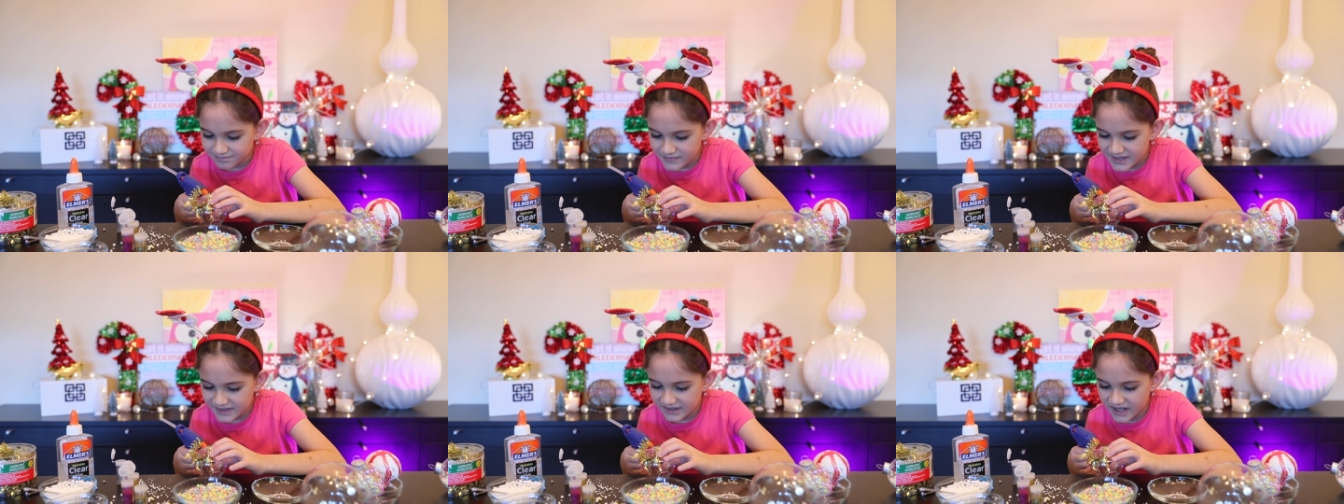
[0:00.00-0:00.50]

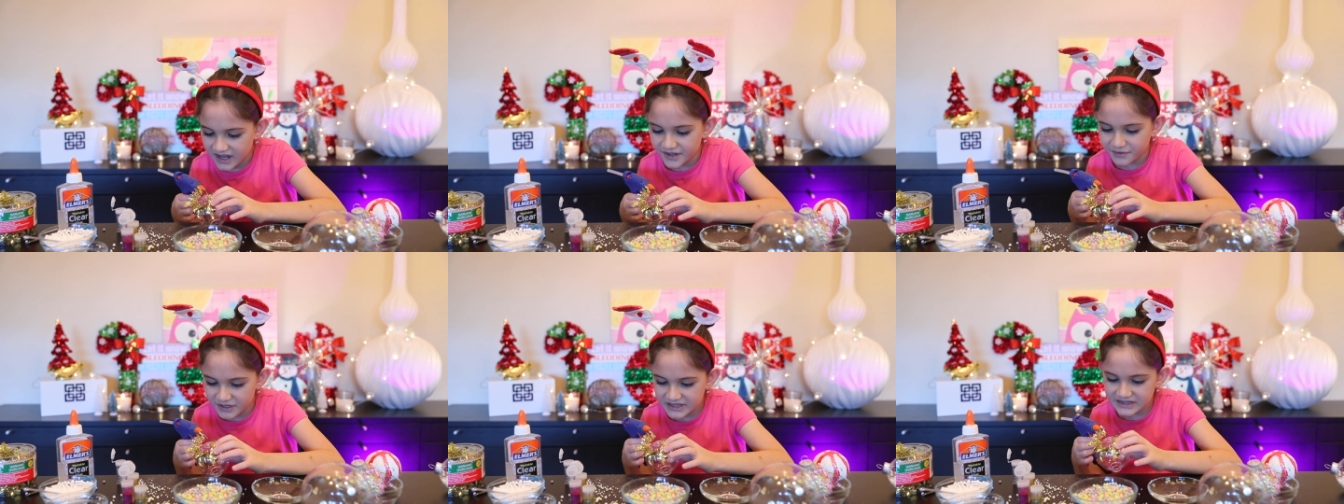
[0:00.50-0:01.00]
This is hard
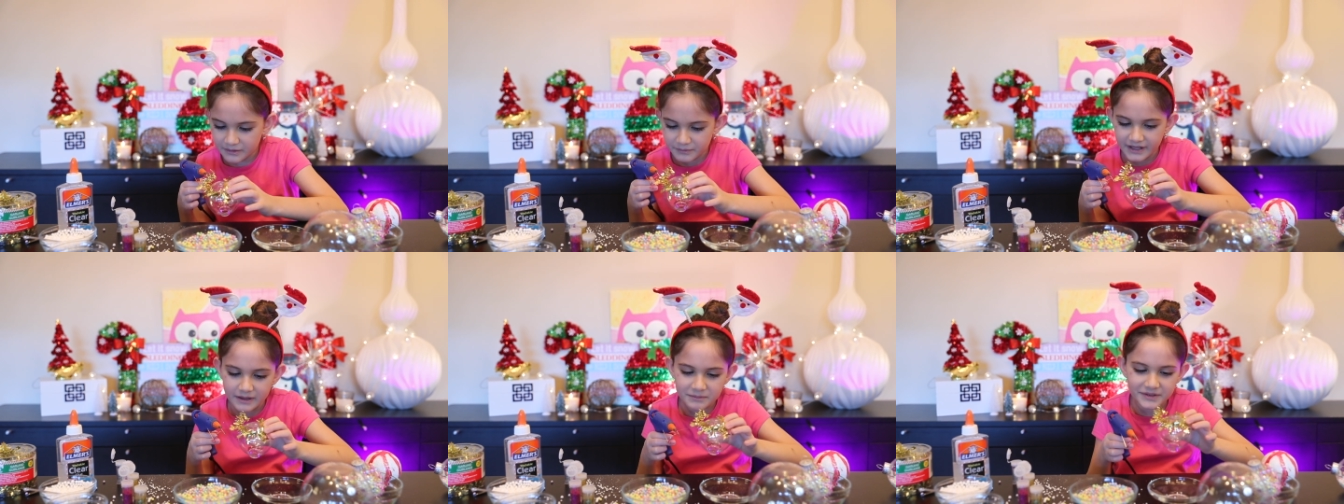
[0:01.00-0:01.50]
work
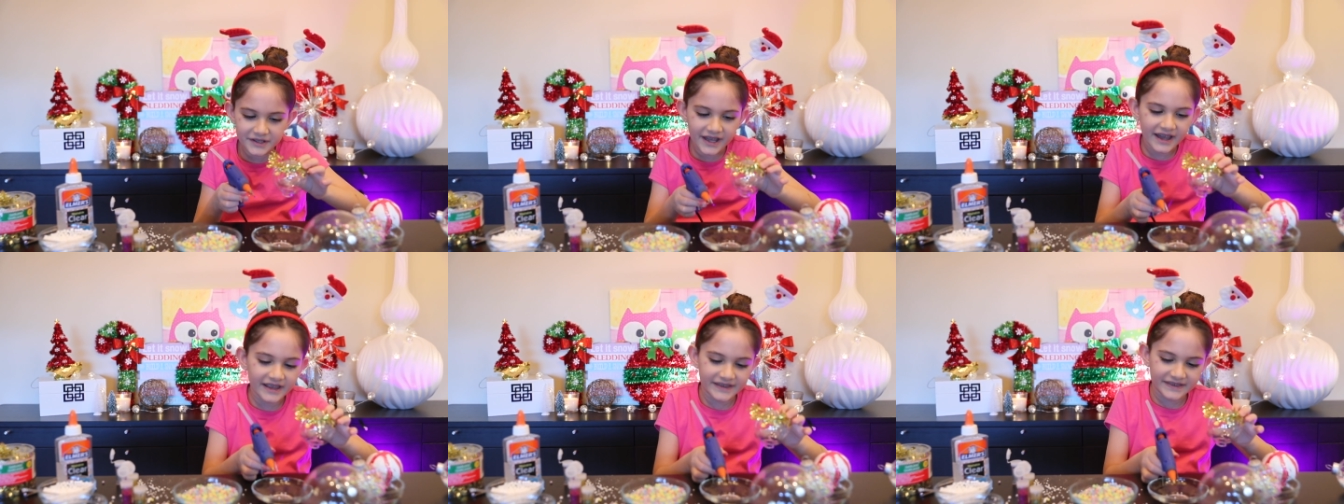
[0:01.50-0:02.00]
sometimes, you
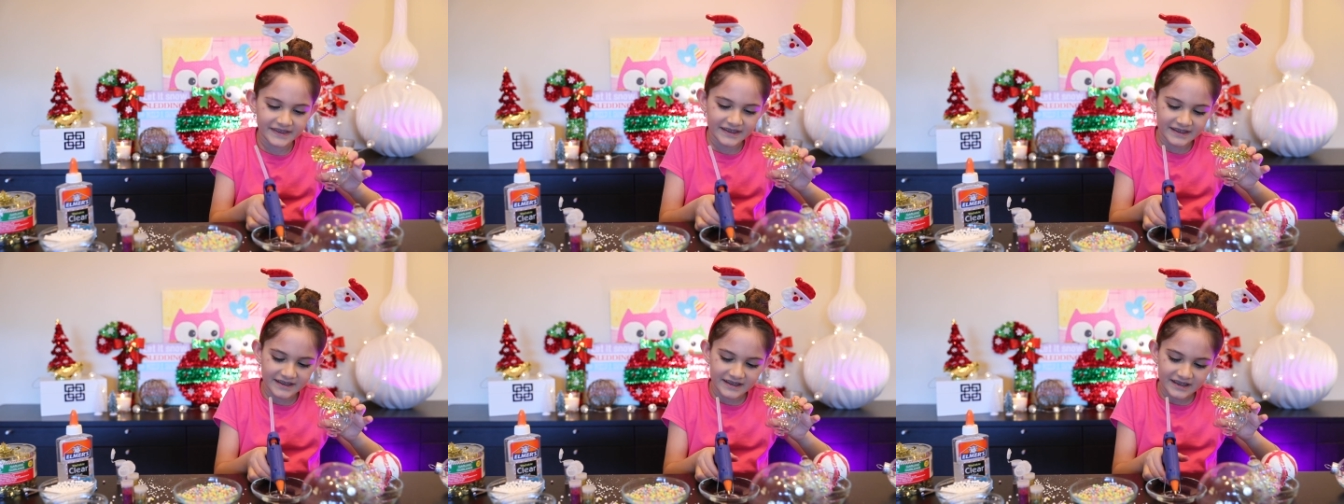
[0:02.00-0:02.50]
guys.
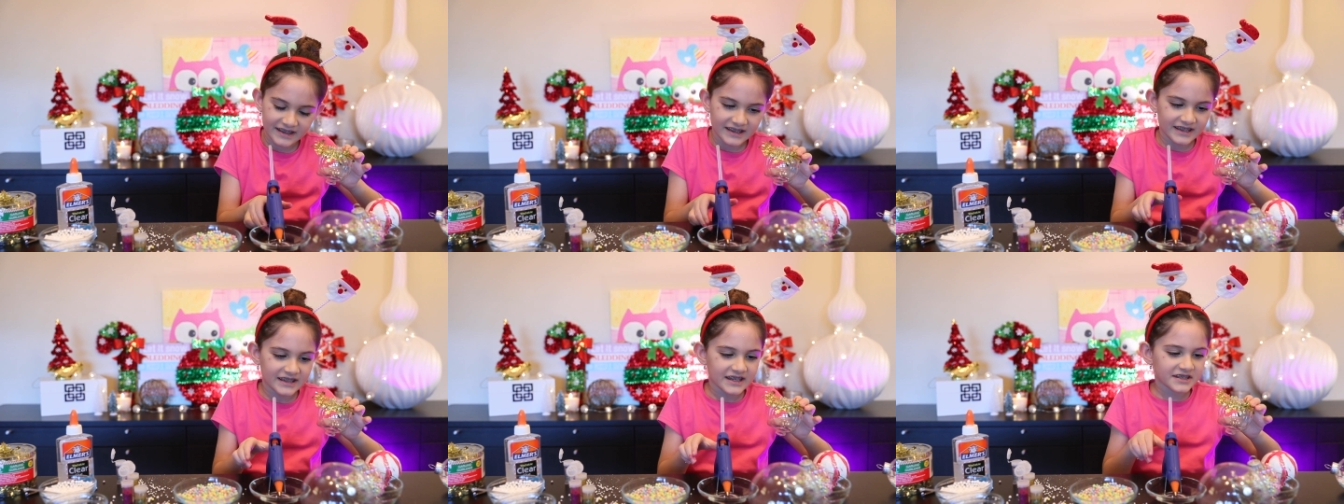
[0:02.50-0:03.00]

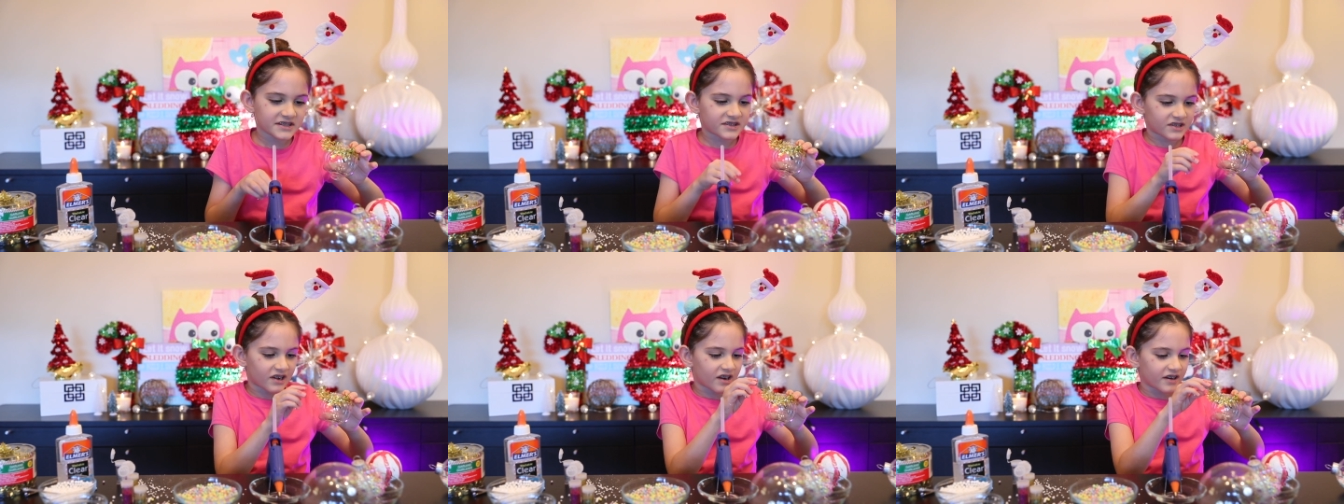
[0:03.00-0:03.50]
It's just
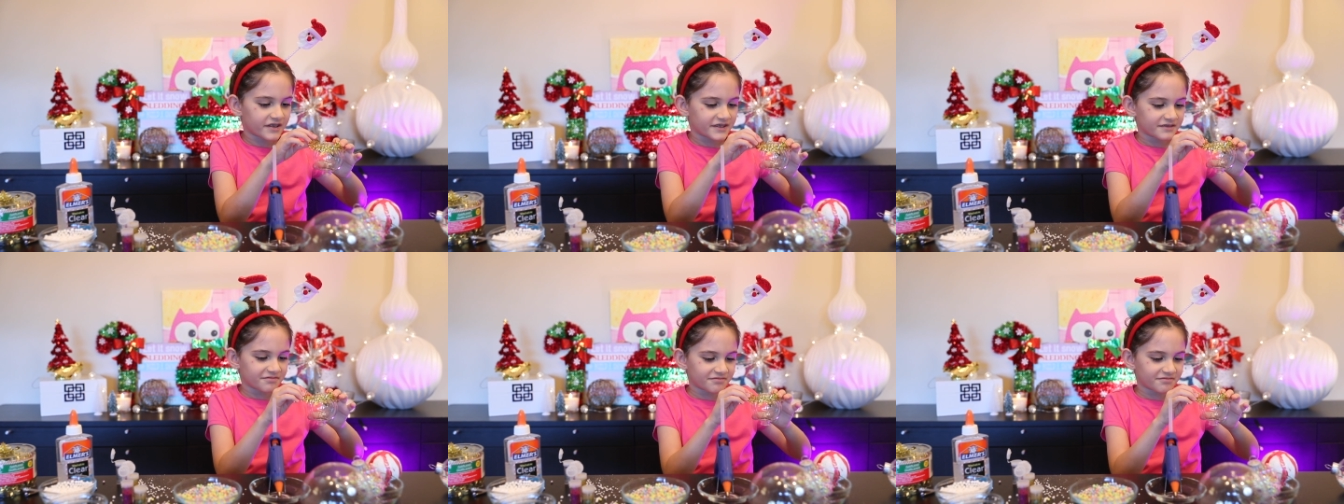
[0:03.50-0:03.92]
hard.